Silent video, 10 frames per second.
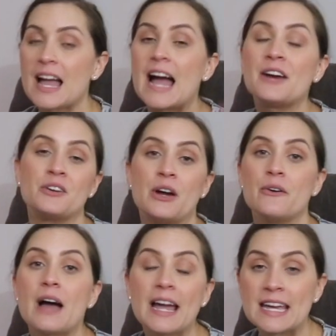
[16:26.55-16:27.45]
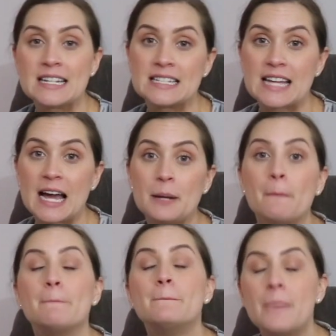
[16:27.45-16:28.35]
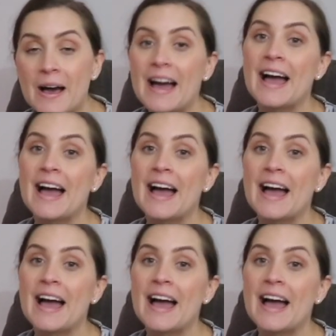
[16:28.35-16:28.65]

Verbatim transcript: I don't know. I can't decide. But